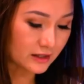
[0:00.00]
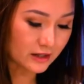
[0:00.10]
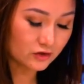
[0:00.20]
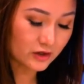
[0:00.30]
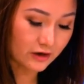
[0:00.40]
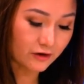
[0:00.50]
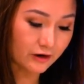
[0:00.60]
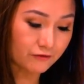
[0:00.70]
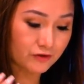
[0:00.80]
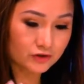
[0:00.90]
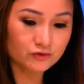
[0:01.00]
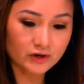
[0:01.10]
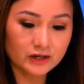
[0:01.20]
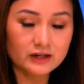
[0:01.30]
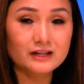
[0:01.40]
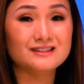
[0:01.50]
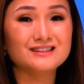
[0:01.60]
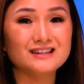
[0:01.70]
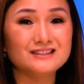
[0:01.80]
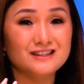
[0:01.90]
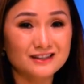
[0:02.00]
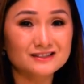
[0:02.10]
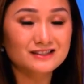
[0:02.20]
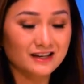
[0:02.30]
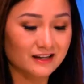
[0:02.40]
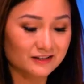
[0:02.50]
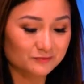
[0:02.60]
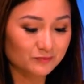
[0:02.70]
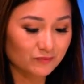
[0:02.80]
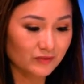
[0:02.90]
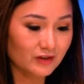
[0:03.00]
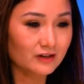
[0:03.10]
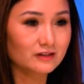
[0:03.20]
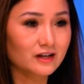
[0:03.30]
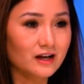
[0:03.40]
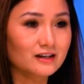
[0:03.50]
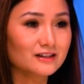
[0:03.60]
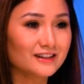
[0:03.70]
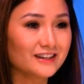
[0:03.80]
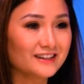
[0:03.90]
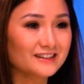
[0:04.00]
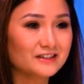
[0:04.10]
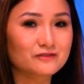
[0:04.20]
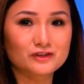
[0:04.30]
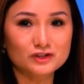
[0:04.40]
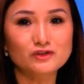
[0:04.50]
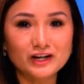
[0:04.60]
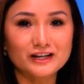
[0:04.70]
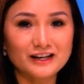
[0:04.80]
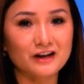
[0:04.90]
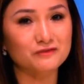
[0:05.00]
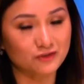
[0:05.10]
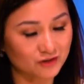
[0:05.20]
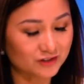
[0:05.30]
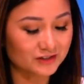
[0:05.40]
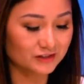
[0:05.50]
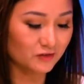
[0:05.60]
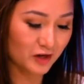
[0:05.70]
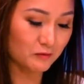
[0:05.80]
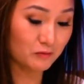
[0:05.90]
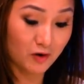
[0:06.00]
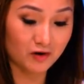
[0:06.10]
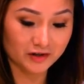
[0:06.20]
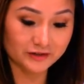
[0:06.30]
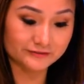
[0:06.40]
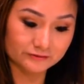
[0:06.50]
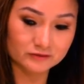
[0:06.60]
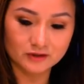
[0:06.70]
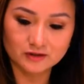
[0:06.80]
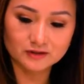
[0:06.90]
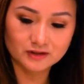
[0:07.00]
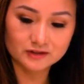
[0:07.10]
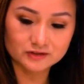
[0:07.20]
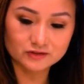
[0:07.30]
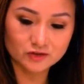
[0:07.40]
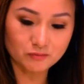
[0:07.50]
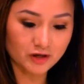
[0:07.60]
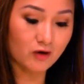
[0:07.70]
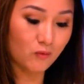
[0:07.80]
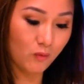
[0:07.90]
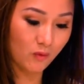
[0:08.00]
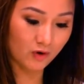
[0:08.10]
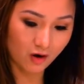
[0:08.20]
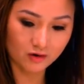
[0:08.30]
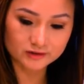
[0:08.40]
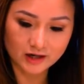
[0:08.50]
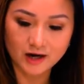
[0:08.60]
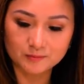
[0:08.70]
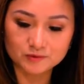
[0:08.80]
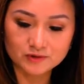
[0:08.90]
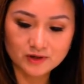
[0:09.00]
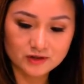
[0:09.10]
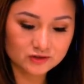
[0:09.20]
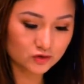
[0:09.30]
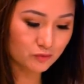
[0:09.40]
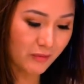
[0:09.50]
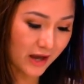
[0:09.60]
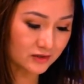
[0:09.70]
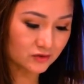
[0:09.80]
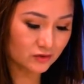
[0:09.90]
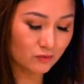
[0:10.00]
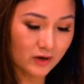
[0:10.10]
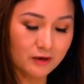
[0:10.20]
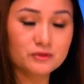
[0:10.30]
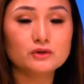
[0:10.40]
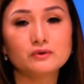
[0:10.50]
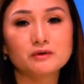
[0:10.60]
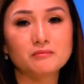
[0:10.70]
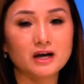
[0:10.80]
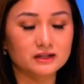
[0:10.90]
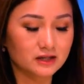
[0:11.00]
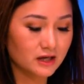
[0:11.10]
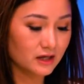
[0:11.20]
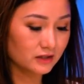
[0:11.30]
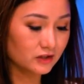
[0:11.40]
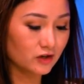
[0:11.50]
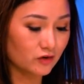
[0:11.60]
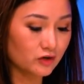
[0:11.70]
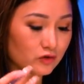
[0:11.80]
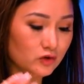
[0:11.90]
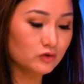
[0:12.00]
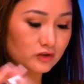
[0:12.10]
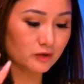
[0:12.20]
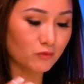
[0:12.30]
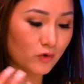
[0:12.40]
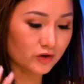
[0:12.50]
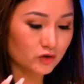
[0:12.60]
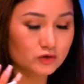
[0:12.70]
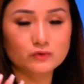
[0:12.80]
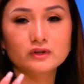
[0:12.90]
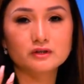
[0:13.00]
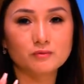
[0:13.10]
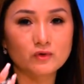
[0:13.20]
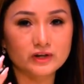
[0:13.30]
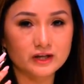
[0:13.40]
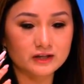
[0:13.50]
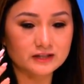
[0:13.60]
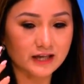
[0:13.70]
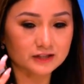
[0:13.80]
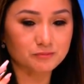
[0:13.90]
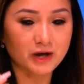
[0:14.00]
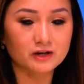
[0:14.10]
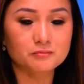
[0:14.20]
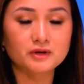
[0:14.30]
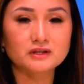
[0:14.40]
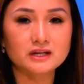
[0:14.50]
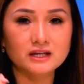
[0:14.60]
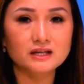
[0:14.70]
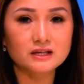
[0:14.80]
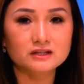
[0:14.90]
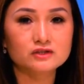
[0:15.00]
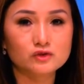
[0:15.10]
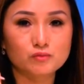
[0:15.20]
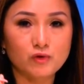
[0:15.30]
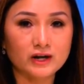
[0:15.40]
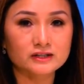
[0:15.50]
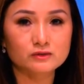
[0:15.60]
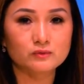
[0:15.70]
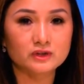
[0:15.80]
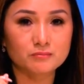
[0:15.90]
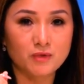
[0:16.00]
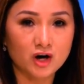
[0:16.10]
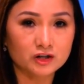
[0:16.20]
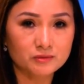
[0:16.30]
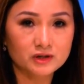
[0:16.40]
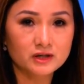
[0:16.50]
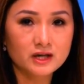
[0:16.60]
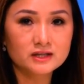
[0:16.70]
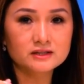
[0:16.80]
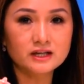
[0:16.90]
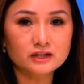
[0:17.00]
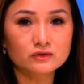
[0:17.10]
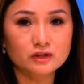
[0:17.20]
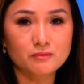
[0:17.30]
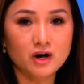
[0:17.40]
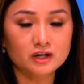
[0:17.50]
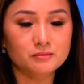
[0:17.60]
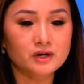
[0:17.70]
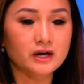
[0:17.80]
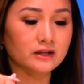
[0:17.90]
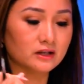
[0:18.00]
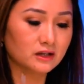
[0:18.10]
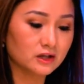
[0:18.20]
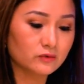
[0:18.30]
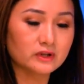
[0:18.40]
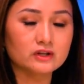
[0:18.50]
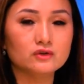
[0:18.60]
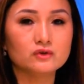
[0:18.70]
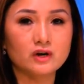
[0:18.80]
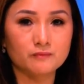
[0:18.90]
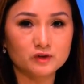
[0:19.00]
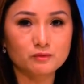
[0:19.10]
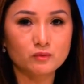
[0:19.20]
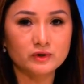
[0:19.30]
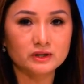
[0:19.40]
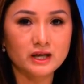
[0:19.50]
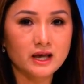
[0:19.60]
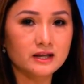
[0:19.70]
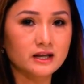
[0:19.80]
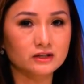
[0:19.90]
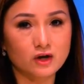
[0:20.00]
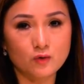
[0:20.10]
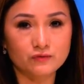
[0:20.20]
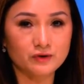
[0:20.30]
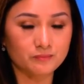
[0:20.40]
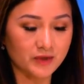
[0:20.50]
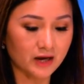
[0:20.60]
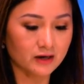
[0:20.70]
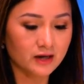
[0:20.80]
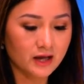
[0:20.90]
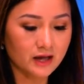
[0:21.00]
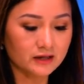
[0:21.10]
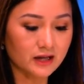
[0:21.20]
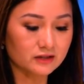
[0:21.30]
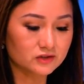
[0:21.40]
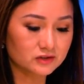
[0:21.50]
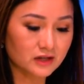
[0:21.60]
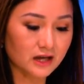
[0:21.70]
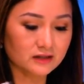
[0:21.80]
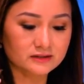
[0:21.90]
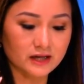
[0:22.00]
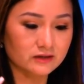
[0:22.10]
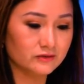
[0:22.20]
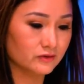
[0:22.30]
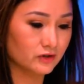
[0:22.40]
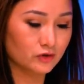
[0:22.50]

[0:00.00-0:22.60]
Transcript: then you can get frustrated. It, it does get kind of like frustrated at first. Don't get me wrong, it took me a long time to master what I'm doing, but you know, you the more you do it, the more it, it gets better. But the key here is to practice with the monomer, stick to the monomer and the liquid that you're comfortable with, and then go from there. And then just kind of take your